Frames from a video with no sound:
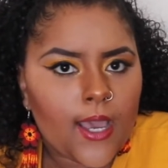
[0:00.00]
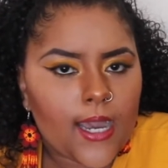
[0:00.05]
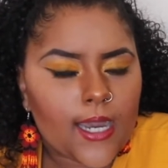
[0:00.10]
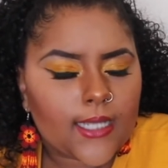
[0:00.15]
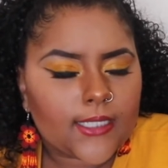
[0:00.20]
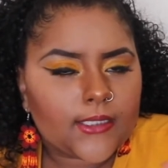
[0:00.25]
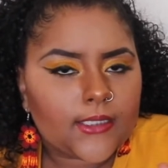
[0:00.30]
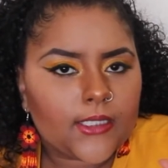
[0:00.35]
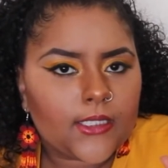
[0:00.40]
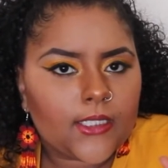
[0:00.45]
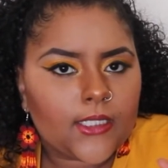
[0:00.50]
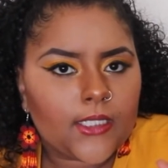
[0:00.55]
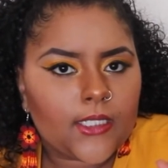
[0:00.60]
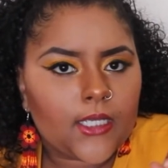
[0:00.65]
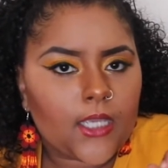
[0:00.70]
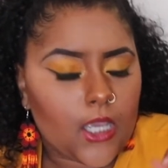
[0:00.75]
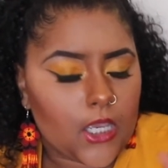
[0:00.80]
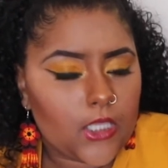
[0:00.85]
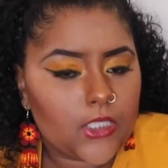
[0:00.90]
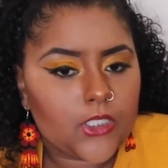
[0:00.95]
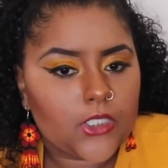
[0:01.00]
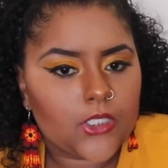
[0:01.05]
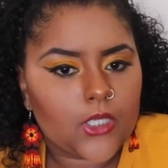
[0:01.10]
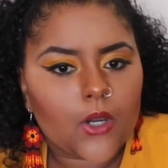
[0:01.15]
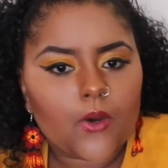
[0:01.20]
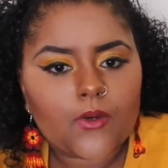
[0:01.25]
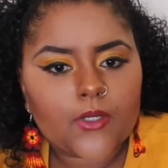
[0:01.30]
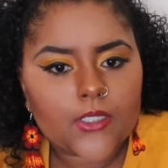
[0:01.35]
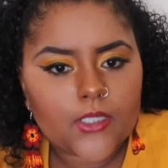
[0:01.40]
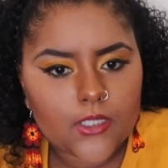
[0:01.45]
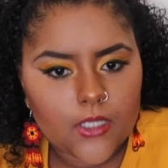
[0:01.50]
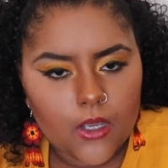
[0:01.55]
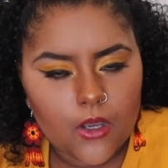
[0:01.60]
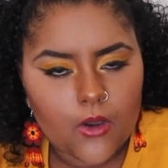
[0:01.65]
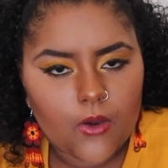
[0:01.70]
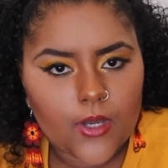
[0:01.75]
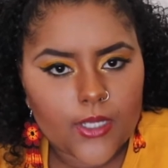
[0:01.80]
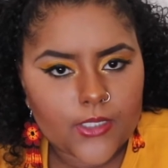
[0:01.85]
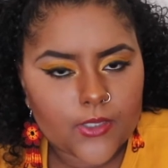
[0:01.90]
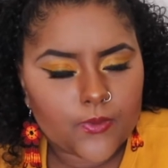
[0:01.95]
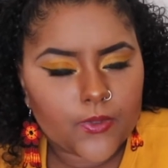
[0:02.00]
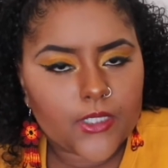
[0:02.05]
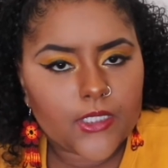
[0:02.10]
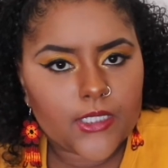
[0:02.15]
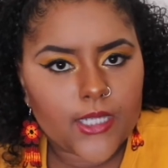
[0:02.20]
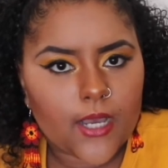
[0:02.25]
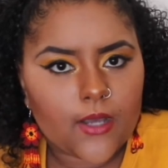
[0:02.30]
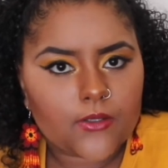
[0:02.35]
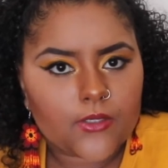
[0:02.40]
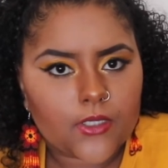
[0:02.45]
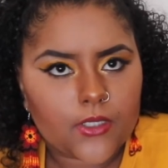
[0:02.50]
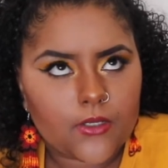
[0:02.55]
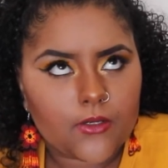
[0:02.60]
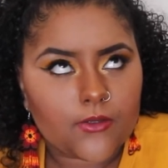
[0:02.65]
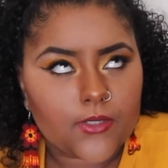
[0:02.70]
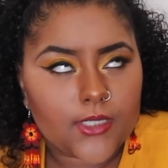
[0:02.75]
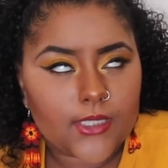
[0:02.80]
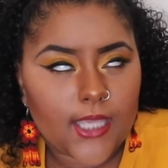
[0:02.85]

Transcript: I see so-and-so has reached out to you.